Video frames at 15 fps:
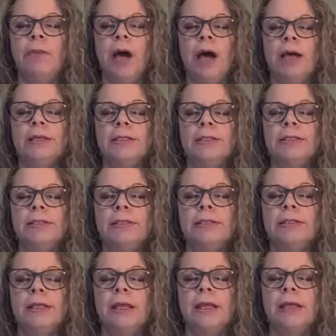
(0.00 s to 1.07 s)

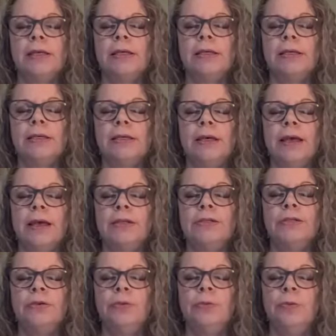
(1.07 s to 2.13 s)
box
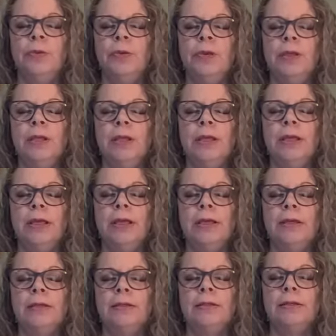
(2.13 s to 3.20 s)
as you're breathing.